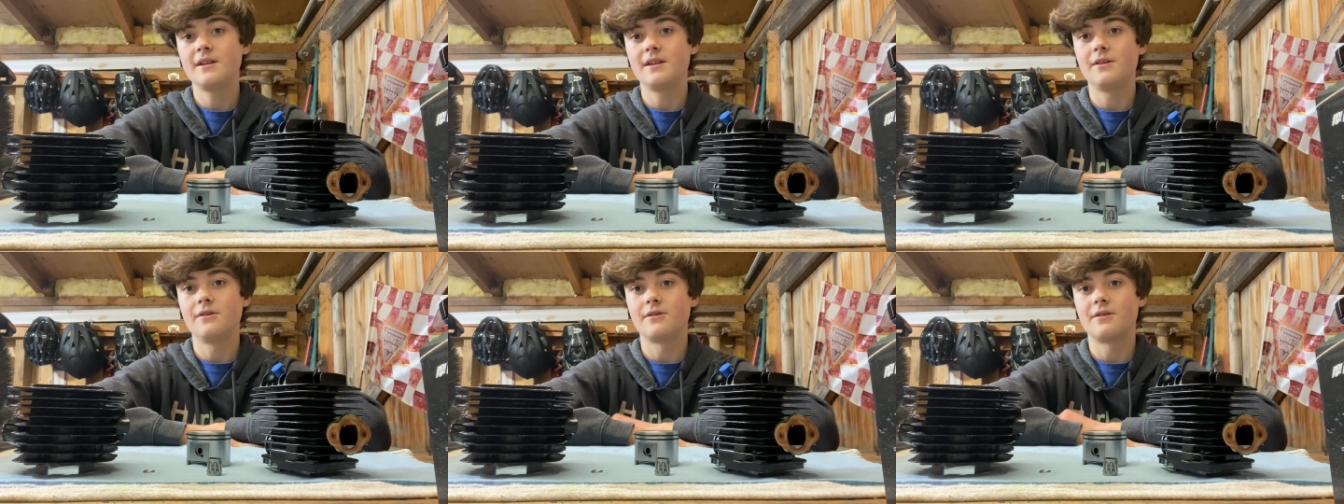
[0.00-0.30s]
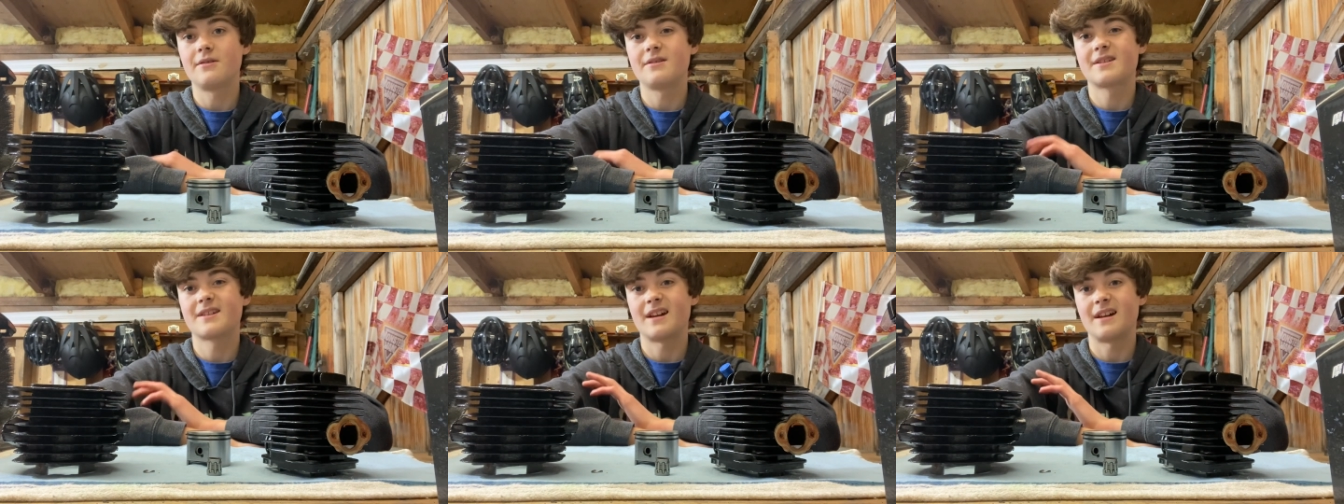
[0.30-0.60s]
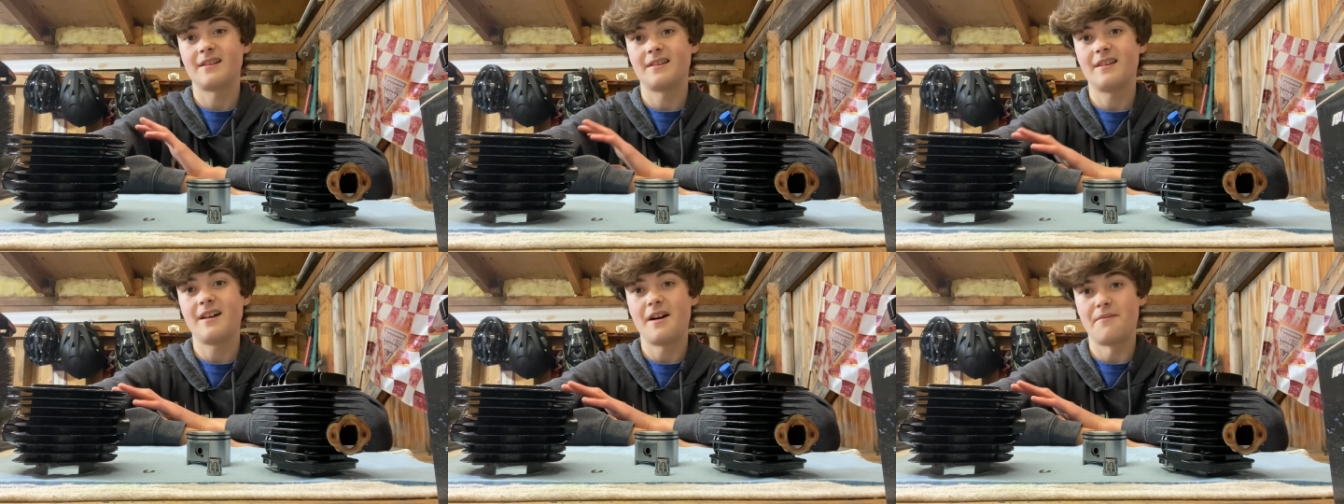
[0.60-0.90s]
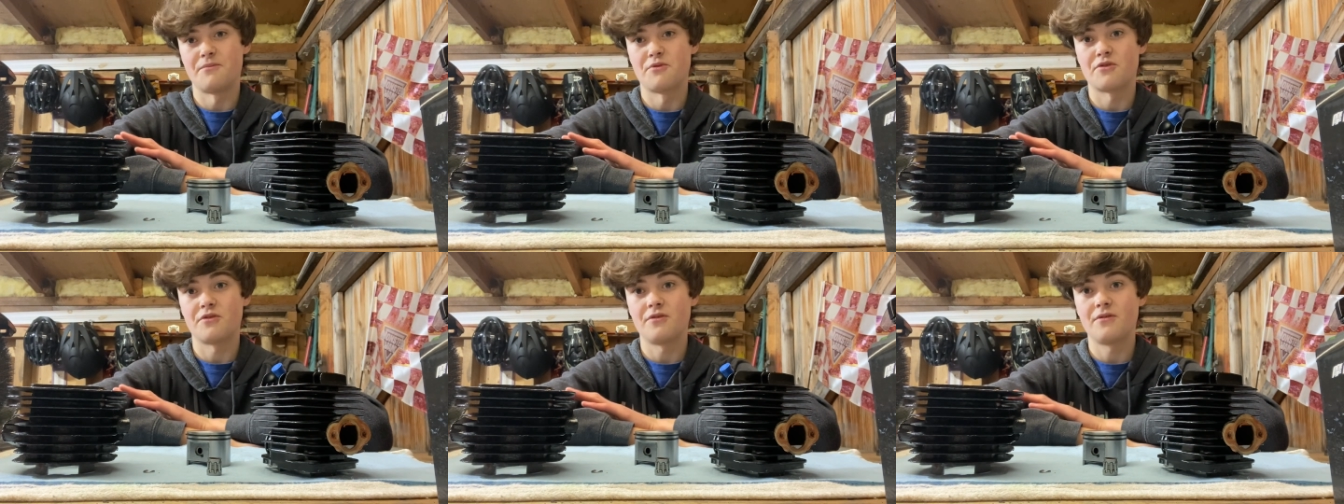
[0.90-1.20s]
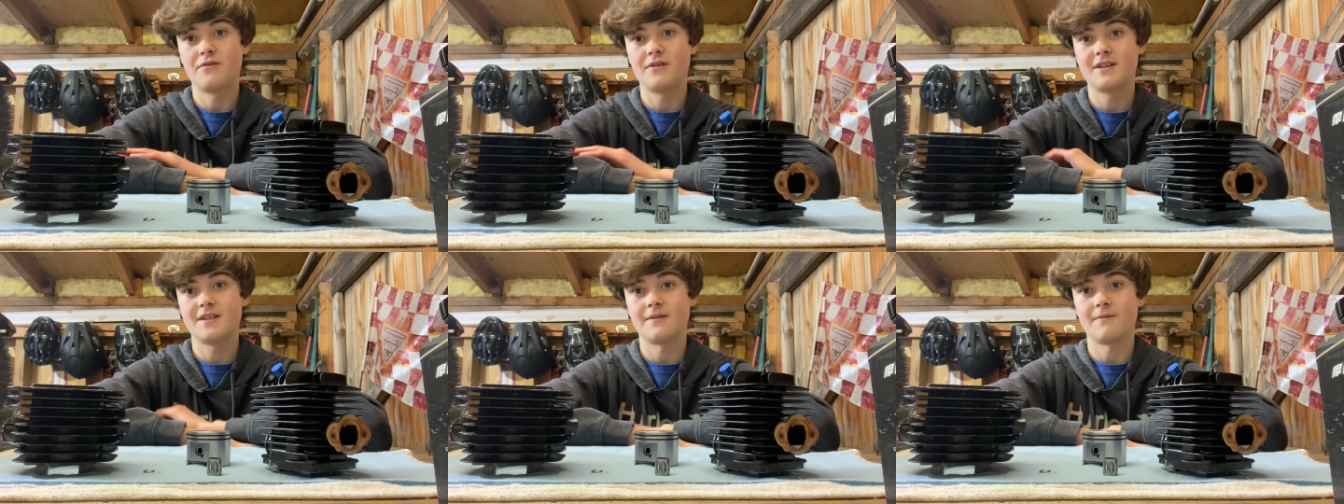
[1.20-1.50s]
and you notice it's got a lot more
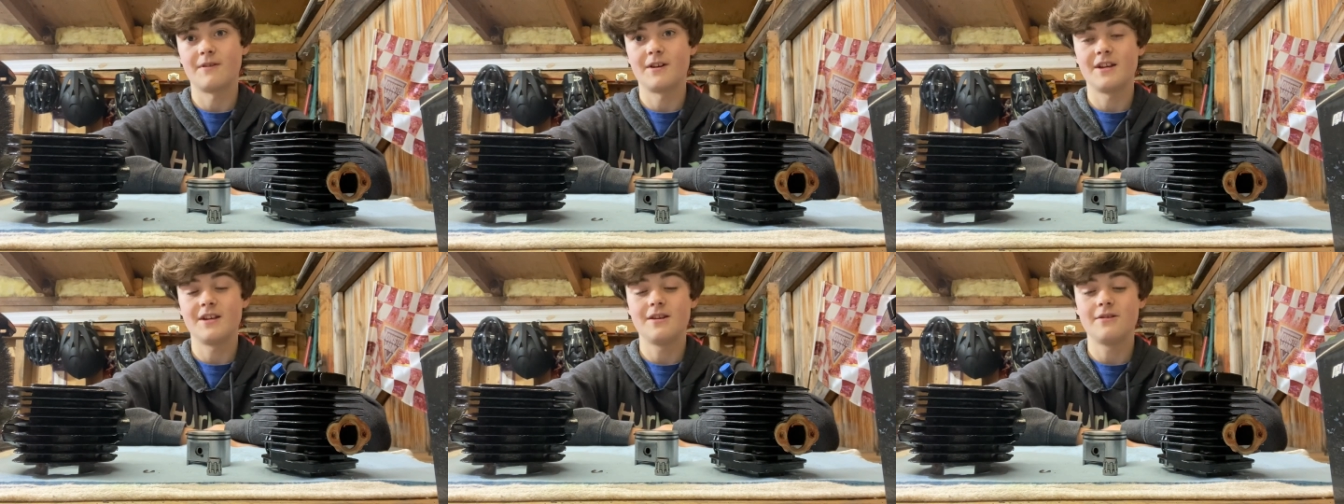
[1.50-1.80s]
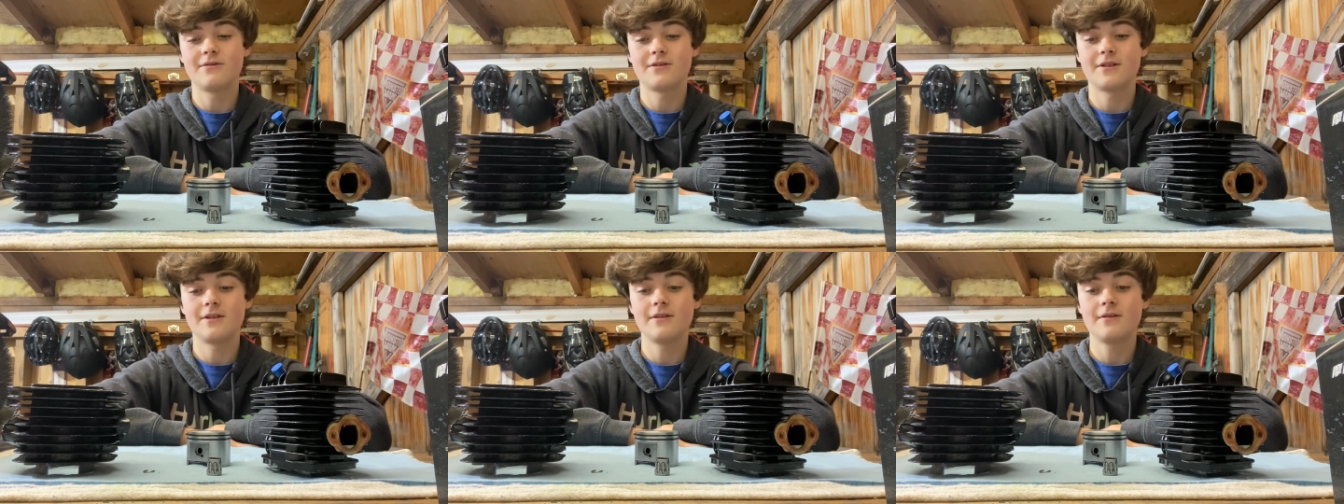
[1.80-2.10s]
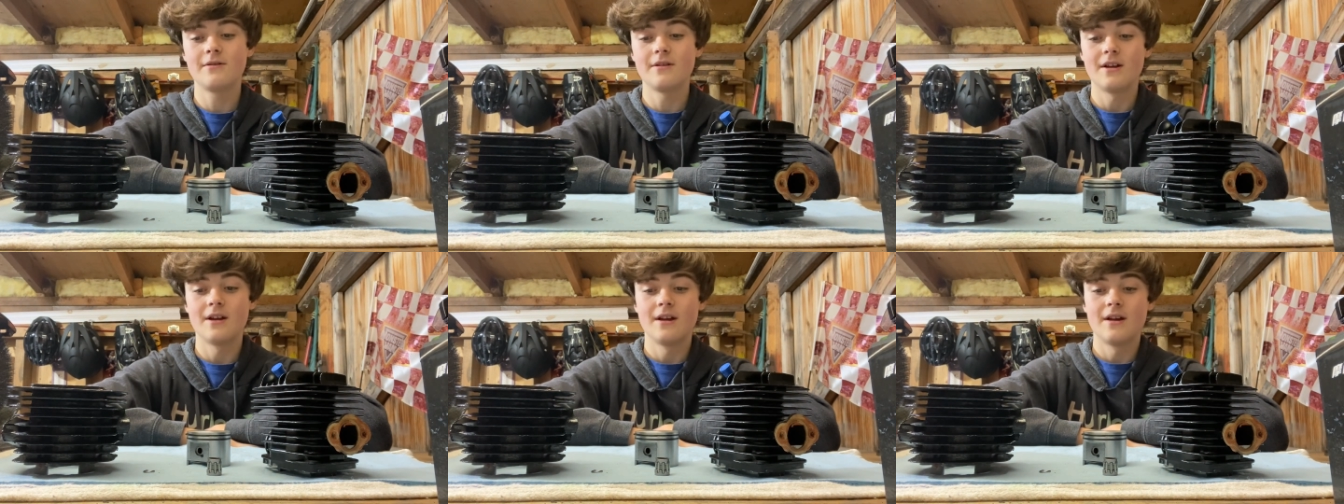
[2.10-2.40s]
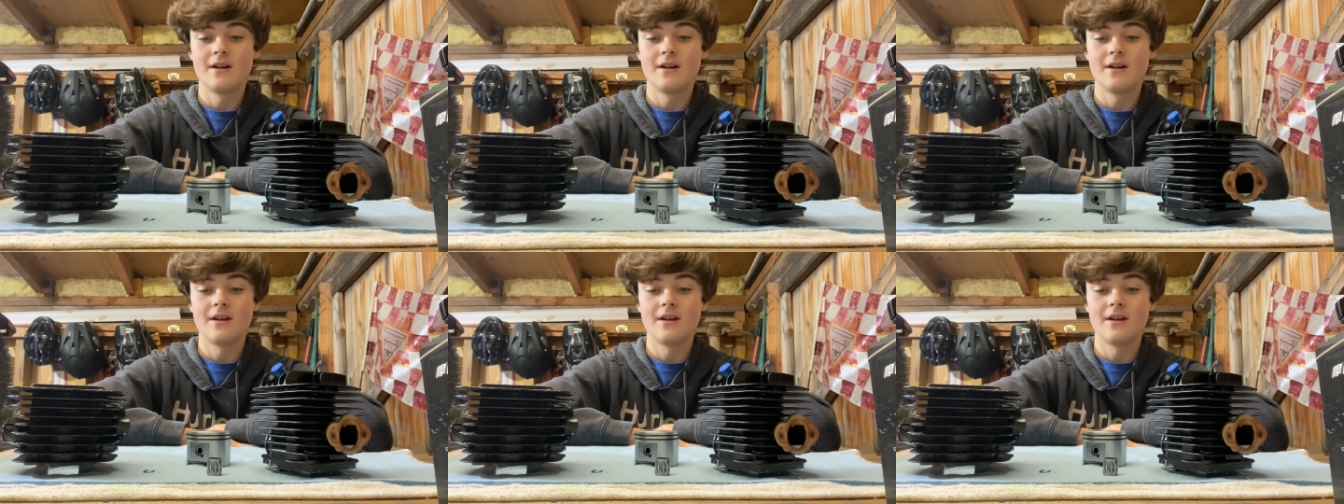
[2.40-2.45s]
noise than what it used to.